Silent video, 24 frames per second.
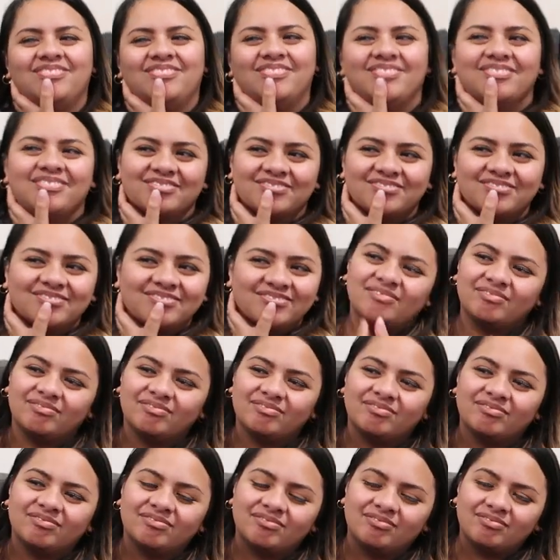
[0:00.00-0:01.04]

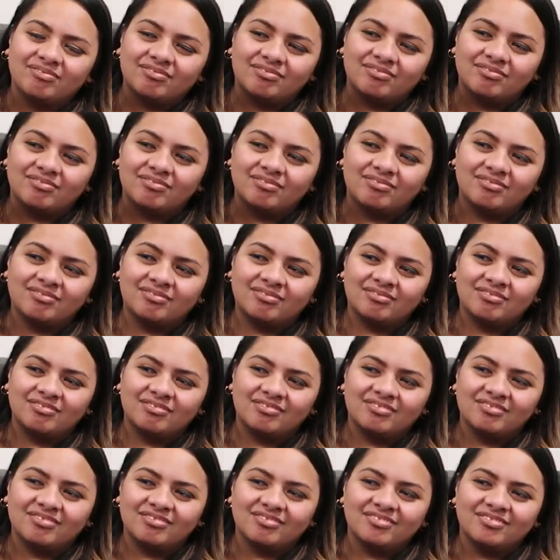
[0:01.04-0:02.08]

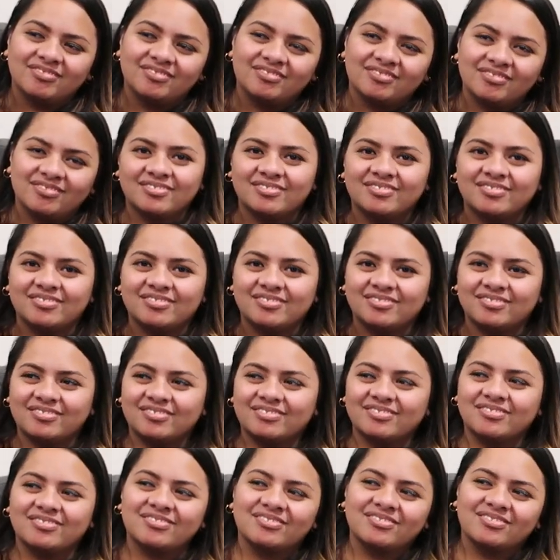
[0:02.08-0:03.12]

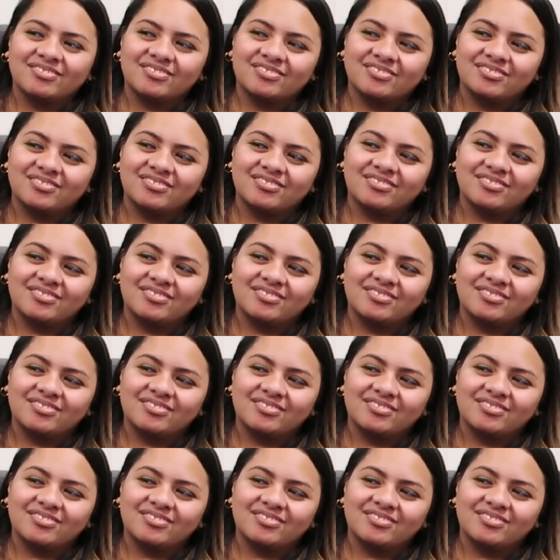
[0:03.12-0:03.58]
[no speech]